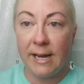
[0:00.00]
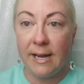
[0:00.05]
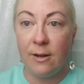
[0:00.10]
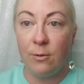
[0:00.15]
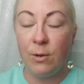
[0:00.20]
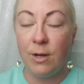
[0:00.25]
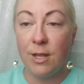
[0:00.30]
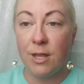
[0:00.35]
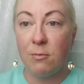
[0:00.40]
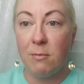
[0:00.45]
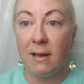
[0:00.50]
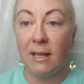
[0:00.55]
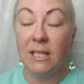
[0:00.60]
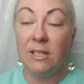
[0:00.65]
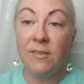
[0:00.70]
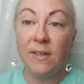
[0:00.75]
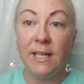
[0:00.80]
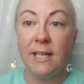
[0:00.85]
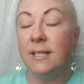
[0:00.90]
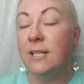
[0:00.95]
it with my
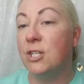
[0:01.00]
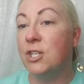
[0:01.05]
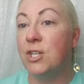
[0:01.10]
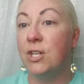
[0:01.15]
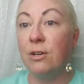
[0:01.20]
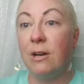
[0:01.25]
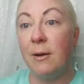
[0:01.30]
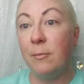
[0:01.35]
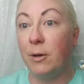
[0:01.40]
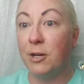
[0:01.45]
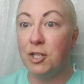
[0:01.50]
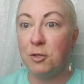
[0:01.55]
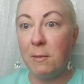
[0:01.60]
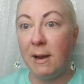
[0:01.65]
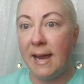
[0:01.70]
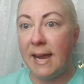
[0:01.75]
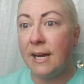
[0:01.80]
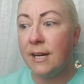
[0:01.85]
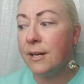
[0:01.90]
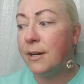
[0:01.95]
leave-in conditioner, I brush my
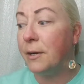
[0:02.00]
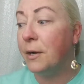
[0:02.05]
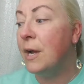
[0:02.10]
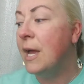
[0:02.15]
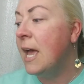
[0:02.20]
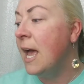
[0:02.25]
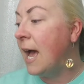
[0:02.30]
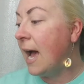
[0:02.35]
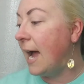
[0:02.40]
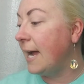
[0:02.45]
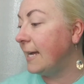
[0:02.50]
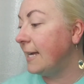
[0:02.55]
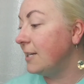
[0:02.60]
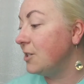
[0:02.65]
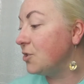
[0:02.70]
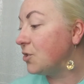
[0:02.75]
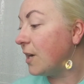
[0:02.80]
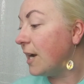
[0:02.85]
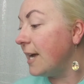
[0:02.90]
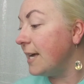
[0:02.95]
hair, I get
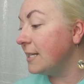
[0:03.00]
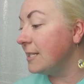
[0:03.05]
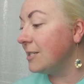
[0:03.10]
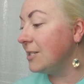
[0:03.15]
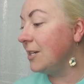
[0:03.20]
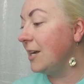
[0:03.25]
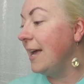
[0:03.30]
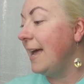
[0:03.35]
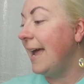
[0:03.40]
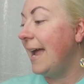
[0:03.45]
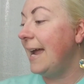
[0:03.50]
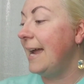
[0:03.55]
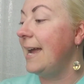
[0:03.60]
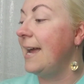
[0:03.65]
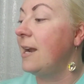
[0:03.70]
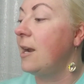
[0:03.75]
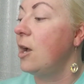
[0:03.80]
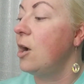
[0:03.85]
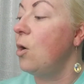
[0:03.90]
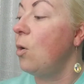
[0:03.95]
dressed,
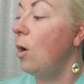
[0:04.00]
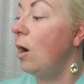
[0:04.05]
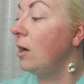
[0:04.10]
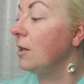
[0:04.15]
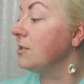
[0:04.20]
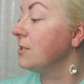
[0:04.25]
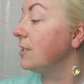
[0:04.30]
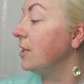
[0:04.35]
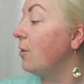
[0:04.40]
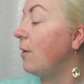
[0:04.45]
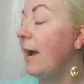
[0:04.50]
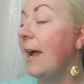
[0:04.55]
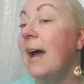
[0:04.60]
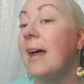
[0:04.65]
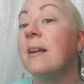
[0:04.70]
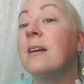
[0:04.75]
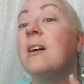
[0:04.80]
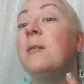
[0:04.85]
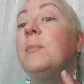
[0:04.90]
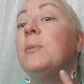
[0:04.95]
and oh, also I
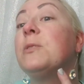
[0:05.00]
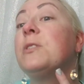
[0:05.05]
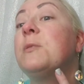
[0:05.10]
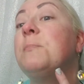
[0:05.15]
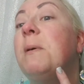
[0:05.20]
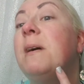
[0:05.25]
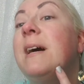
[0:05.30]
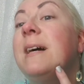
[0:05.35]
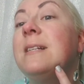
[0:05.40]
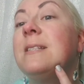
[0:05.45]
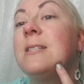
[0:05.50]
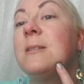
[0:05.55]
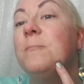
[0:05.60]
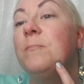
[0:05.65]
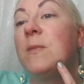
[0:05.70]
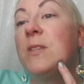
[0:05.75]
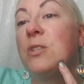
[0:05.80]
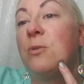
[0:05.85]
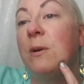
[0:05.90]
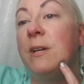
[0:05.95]
had a couple spots,
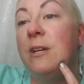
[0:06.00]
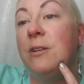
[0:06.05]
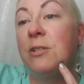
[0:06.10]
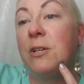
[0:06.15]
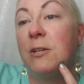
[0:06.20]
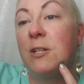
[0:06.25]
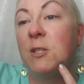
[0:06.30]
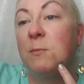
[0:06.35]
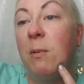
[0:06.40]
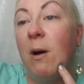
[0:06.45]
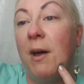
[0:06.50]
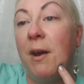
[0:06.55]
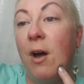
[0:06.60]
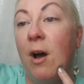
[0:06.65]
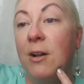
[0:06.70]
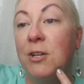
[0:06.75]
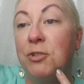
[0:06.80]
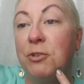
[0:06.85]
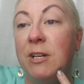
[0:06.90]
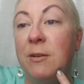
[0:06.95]
so I use our Spot
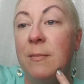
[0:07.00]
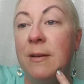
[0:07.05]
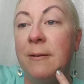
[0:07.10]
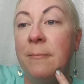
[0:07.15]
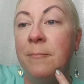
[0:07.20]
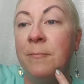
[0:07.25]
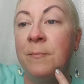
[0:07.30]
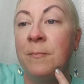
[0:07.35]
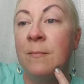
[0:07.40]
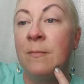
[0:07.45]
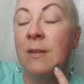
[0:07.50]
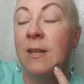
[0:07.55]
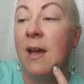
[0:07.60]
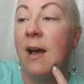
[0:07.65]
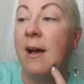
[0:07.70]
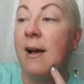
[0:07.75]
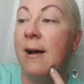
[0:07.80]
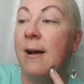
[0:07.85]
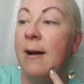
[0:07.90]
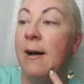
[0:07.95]
On treatment.
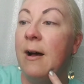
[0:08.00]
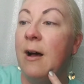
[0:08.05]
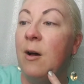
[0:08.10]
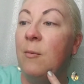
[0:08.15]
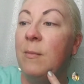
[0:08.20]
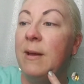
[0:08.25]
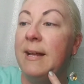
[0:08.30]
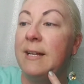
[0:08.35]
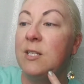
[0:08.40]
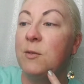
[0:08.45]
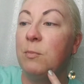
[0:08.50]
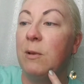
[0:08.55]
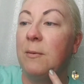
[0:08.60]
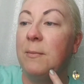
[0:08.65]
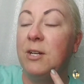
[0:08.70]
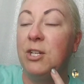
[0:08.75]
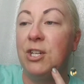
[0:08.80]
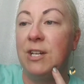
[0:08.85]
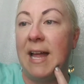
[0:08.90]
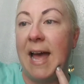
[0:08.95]
It's
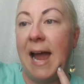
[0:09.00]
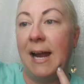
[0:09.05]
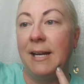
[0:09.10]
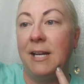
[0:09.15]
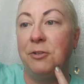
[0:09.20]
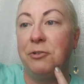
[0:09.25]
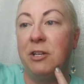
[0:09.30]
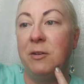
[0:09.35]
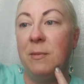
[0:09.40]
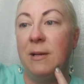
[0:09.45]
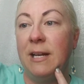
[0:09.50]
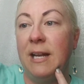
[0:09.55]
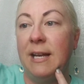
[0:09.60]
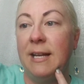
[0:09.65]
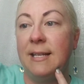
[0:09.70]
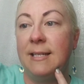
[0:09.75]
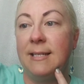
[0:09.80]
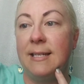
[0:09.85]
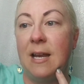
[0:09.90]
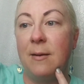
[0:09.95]
blemish and acne treatment. It
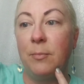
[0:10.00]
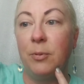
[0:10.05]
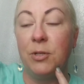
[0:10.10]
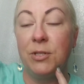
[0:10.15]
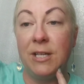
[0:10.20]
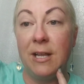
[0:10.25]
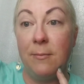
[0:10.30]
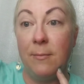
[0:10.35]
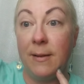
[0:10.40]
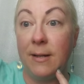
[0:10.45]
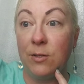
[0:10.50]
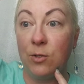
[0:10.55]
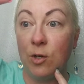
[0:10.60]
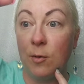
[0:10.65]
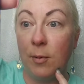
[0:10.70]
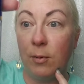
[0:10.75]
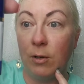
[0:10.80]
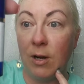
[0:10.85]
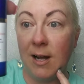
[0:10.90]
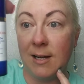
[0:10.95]
is 10% benzoyl
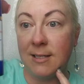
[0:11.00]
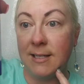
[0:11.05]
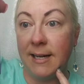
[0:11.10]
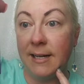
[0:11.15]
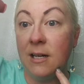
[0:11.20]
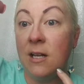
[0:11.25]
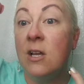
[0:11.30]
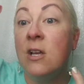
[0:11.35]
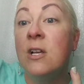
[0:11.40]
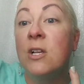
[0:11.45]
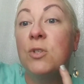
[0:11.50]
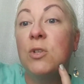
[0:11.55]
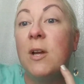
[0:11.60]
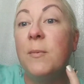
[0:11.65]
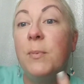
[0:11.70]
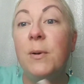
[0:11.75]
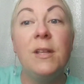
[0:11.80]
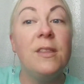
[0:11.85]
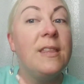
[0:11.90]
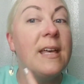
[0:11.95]
peroxide, so I
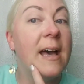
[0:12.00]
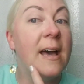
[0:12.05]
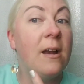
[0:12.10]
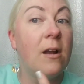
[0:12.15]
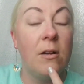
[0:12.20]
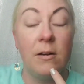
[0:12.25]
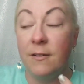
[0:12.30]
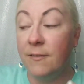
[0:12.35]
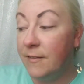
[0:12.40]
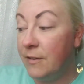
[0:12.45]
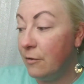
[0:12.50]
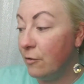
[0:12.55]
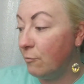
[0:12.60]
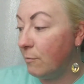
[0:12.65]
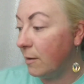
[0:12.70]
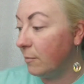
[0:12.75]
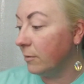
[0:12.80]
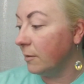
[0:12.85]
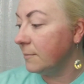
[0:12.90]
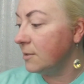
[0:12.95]
put that on a few of
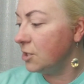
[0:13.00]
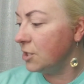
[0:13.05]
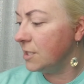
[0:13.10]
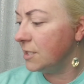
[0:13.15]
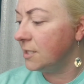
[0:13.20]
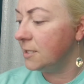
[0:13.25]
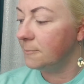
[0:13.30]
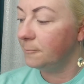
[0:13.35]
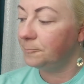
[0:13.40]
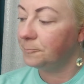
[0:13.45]
my blemishes.